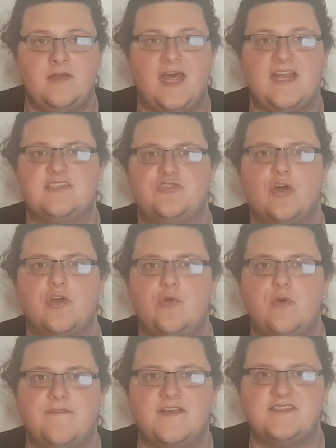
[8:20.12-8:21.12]
And as Doc and
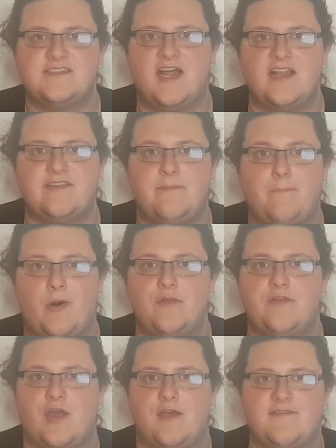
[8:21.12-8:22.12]
Orpheus start to
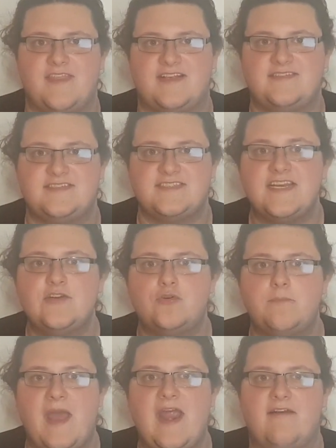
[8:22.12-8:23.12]
bond over their
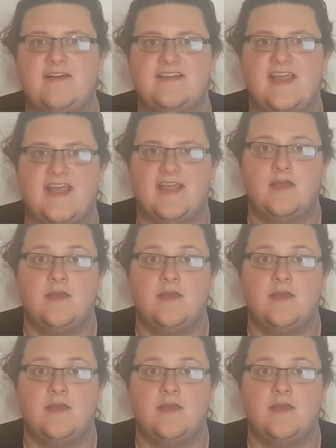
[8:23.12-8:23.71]
single parenting...